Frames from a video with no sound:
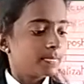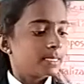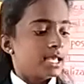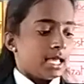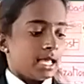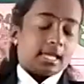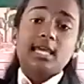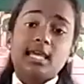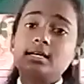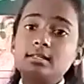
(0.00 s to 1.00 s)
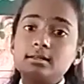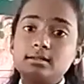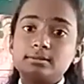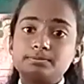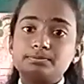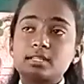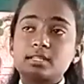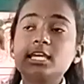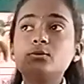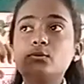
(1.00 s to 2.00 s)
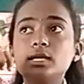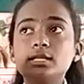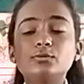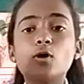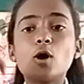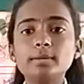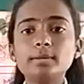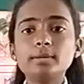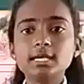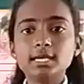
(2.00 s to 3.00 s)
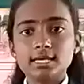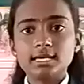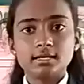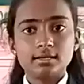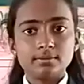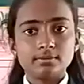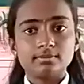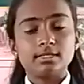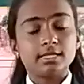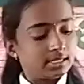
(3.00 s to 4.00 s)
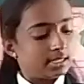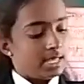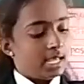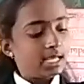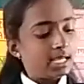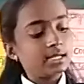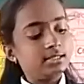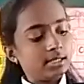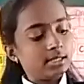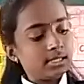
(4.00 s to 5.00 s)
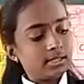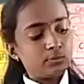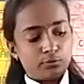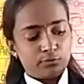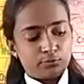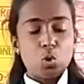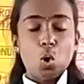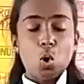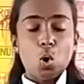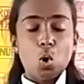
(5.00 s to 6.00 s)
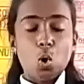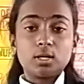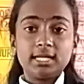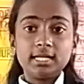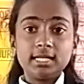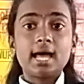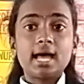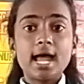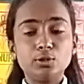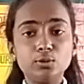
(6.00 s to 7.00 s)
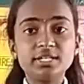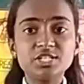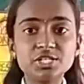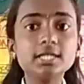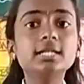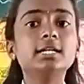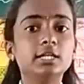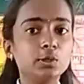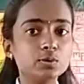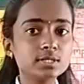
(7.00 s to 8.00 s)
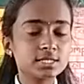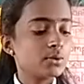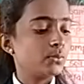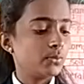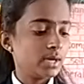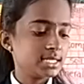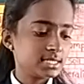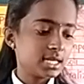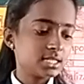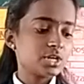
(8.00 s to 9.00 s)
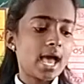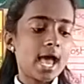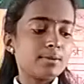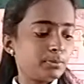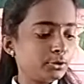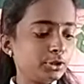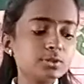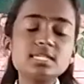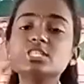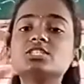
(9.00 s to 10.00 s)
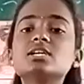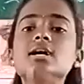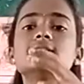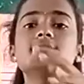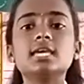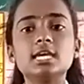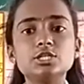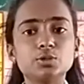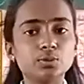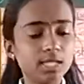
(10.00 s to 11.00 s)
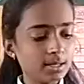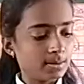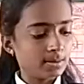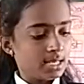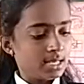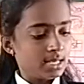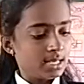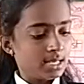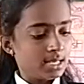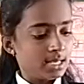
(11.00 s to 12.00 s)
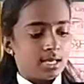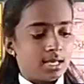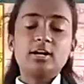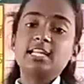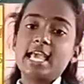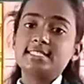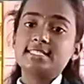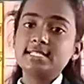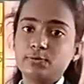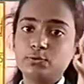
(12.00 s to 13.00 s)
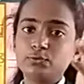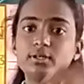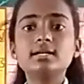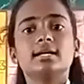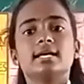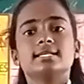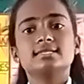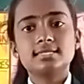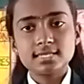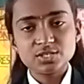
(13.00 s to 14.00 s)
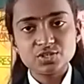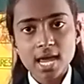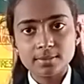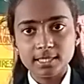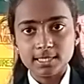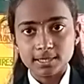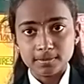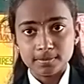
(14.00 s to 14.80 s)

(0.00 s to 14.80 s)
here, here we the farming. Here the garden and nutrition used wastage and producing turns into the fertilizers food for sustainability.